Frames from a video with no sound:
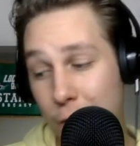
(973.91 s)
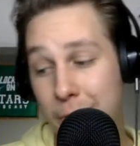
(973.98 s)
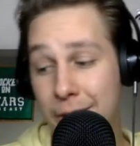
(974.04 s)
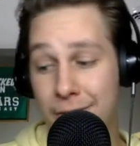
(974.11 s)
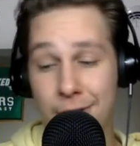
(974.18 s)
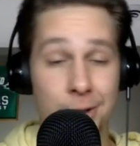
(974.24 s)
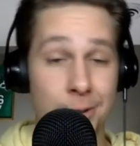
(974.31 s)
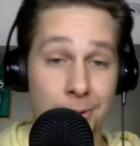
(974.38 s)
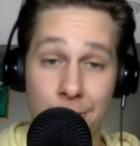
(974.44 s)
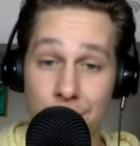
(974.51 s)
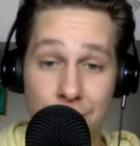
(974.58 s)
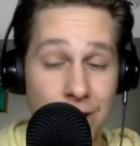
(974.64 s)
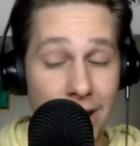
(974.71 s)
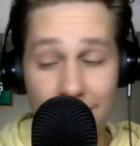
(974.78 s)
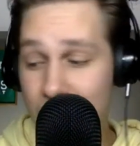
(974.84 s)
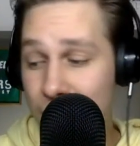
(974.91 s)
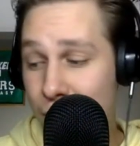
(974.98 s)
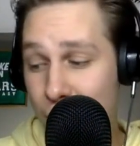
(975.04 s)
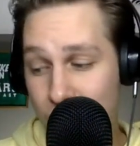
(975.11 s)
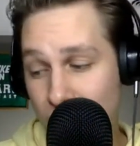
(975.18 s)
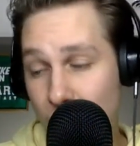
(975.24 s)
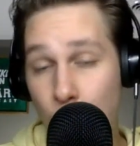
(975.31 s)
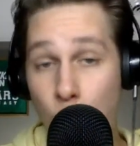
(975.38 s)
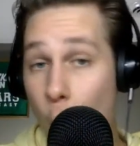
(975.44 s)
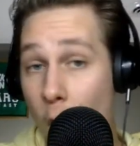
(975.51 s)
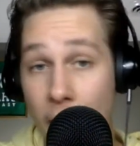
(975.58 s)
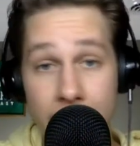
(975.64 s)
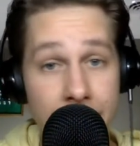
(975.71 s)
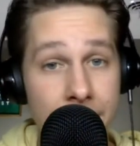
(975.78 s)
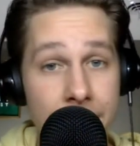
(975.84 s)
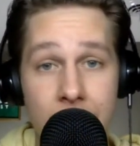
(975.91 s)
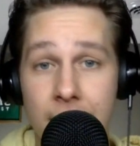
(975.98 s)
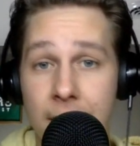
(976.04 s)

but they're 7-2-1